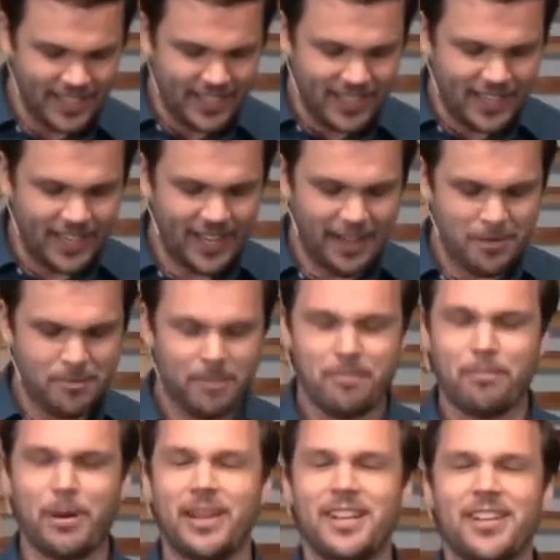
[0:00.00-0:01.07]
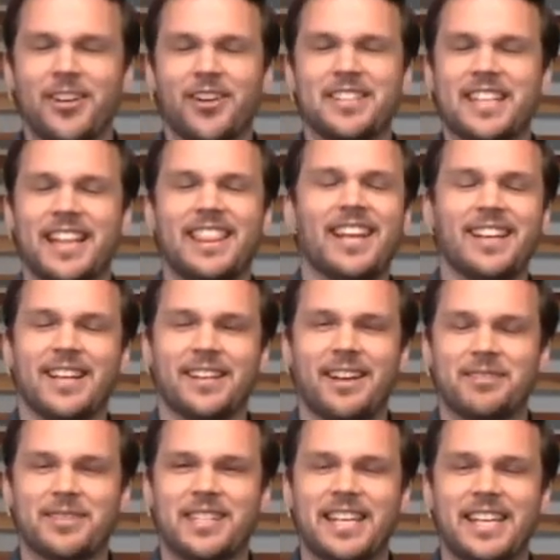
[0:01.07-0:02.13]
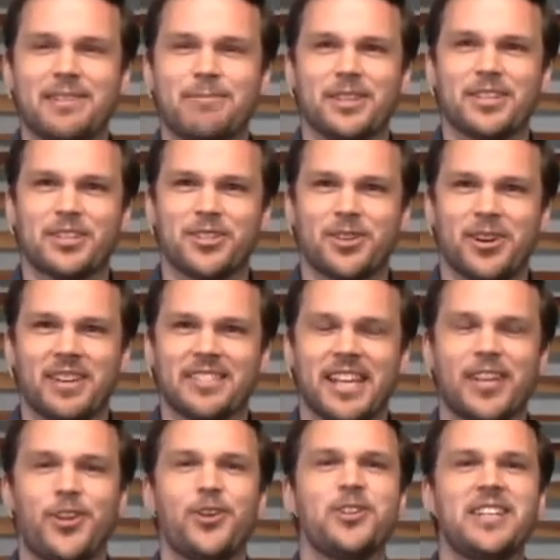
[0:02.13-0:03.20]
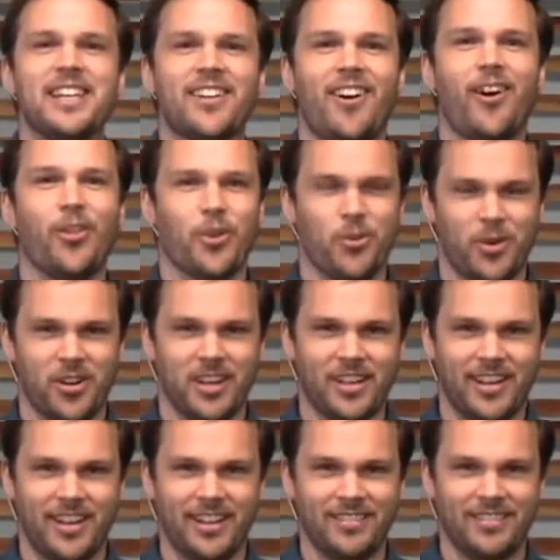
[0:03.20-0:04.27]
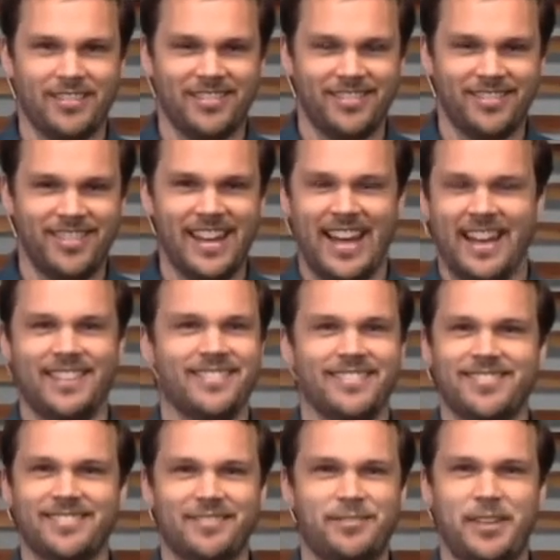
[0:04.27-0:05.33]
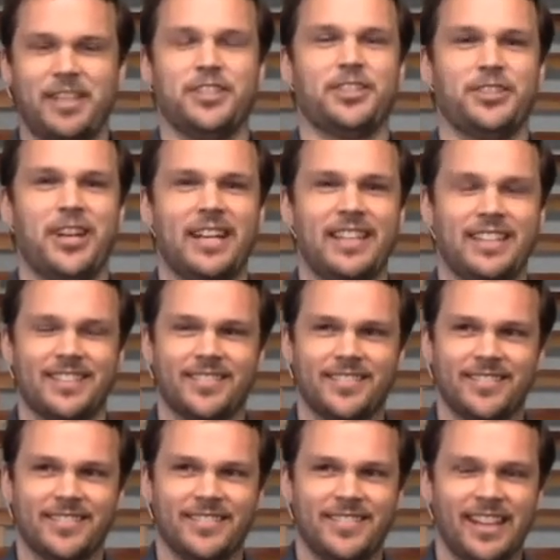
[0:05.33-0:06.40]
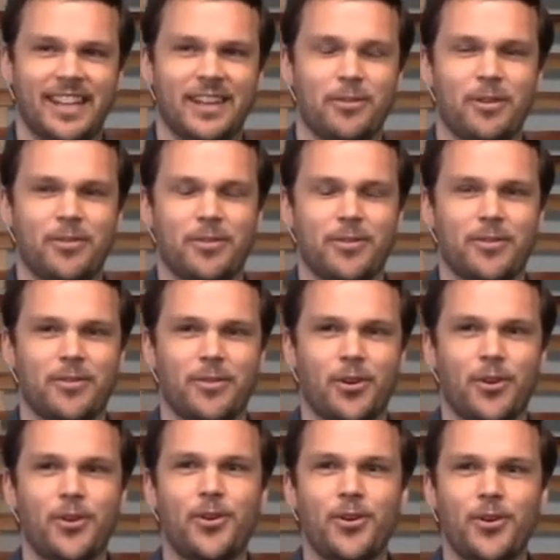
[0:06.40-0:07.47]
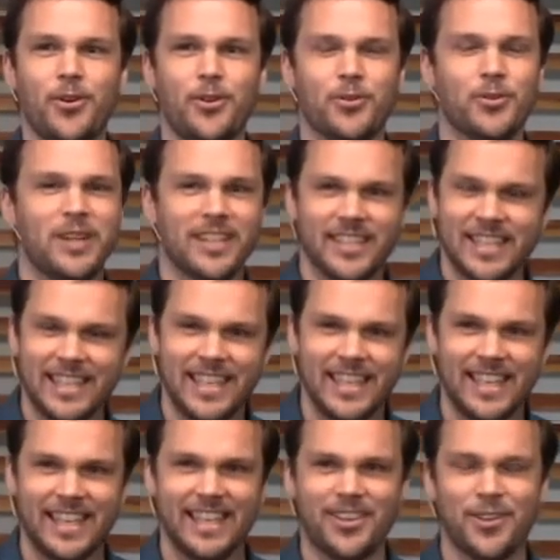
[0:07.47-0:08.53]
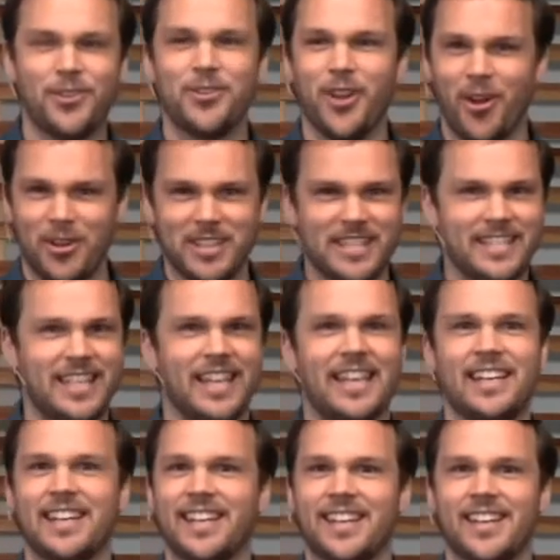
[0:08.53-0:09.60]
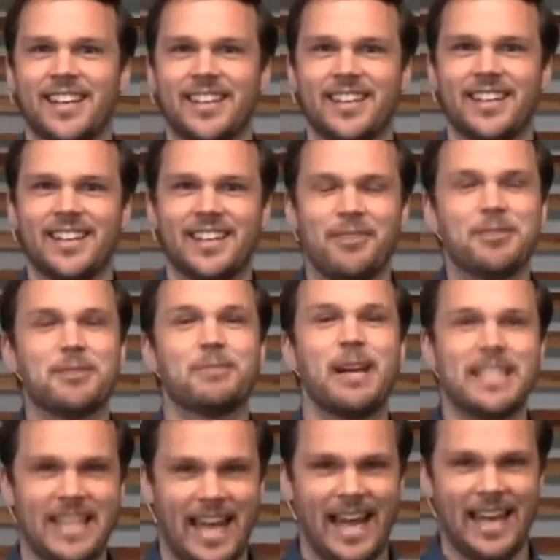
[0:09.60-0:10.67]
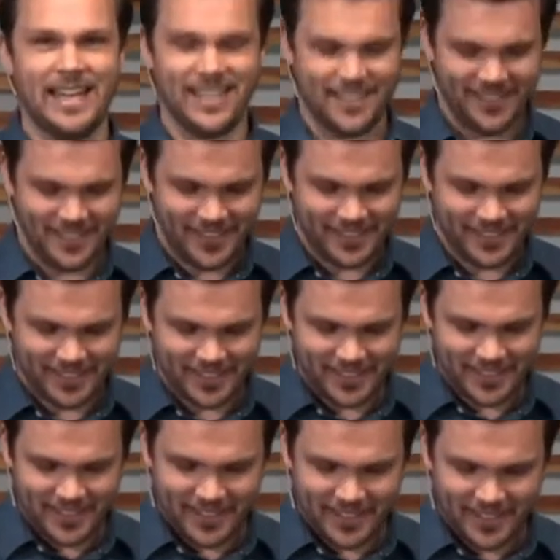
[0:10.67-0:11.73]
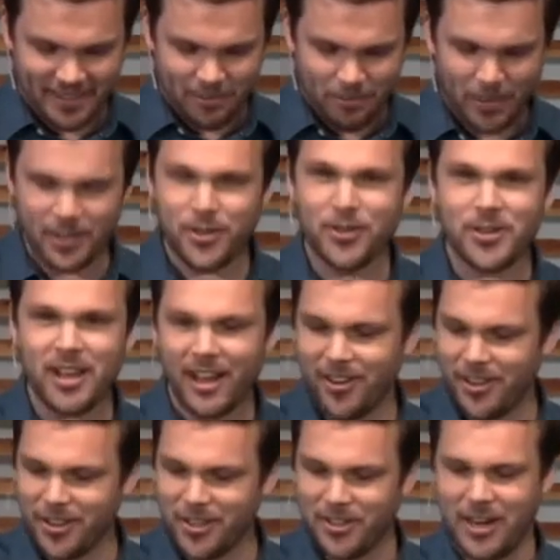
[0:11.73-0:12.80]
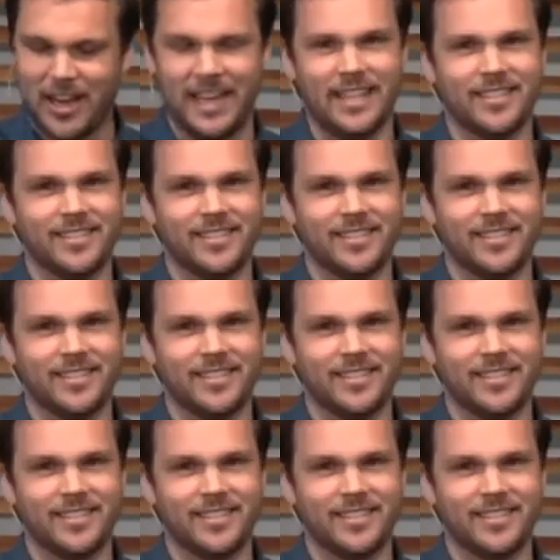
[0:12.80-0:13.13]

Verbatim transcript: Um, but, you know, as I, I was thinking about the story, I was like, who did all the work on that fish, right? Like, who reeled it in? Who noticed it? It was my dad. But who got all the credit?